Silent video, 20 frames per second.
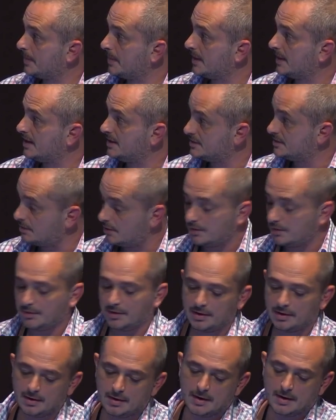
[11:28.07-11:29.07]
the
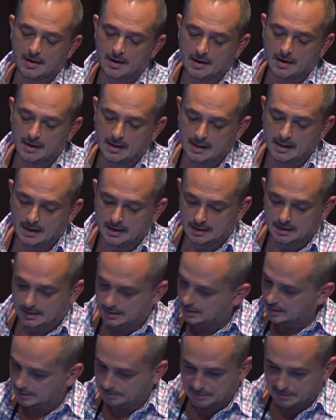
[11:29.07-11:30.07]
lung,
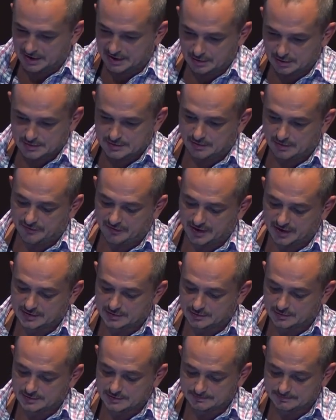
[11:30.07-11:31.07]
and many other factors.